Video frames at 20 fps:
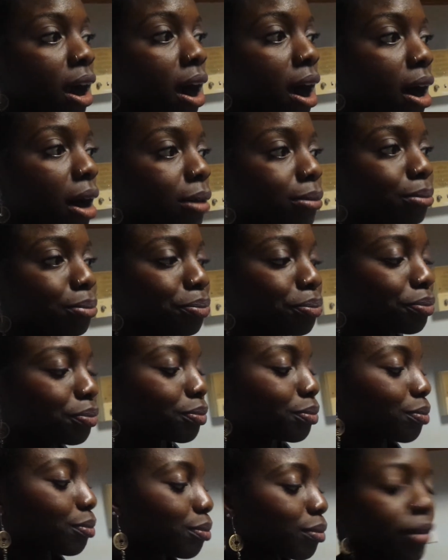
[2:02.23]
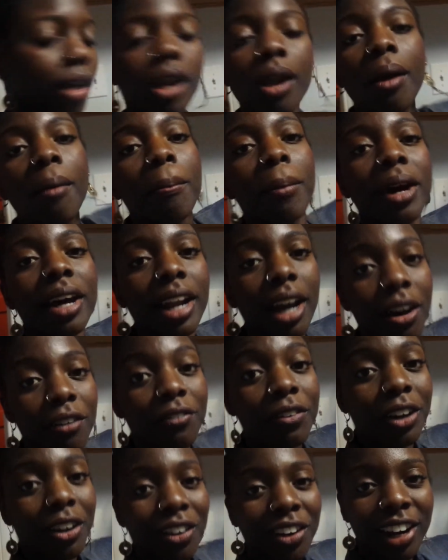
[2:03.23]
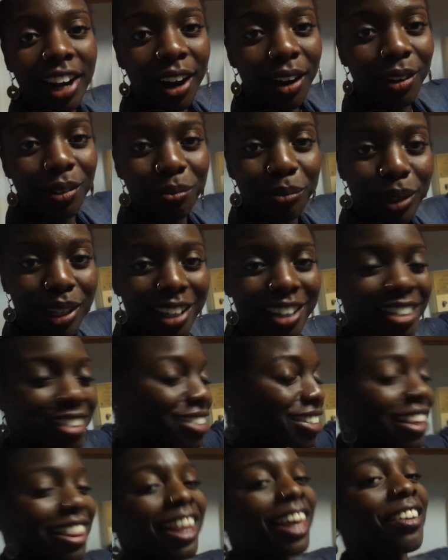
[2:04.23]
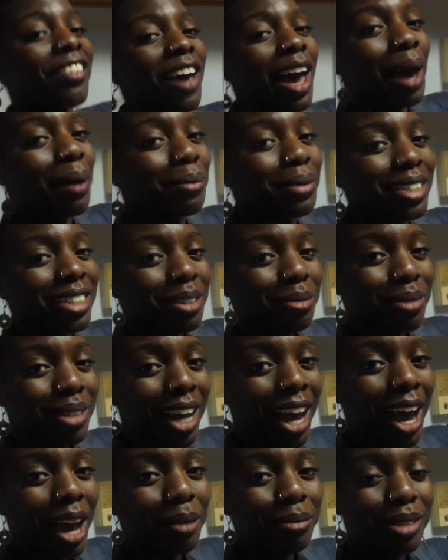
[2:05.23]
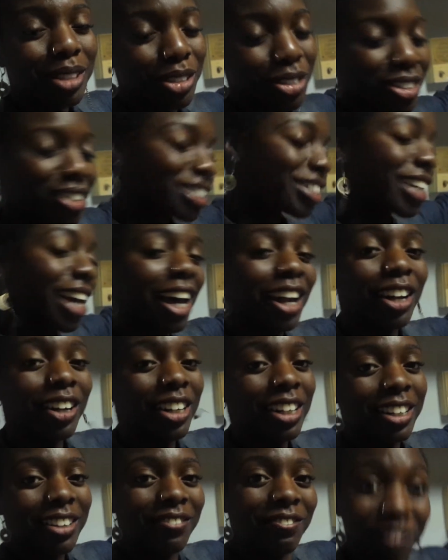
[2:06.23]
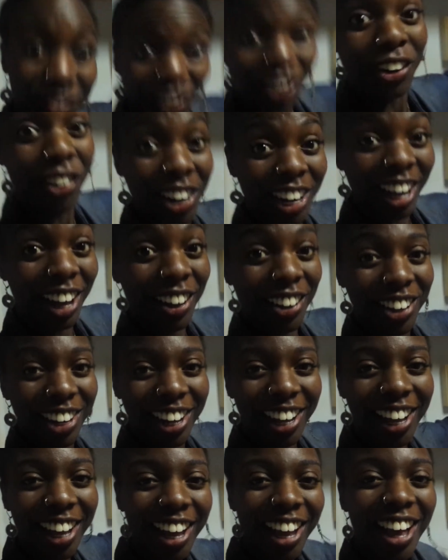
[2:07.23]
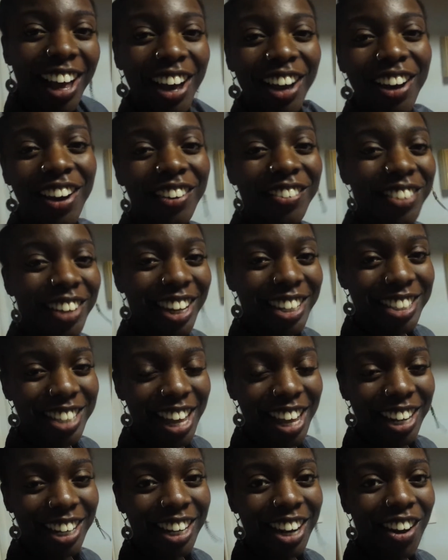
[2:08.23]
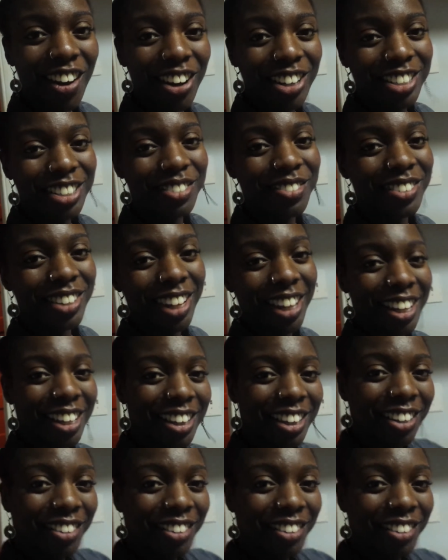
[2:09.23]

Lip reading: But I'll figure it out because life happens sometimes and you just gotta figure it out. Hope you guys had an awesome day.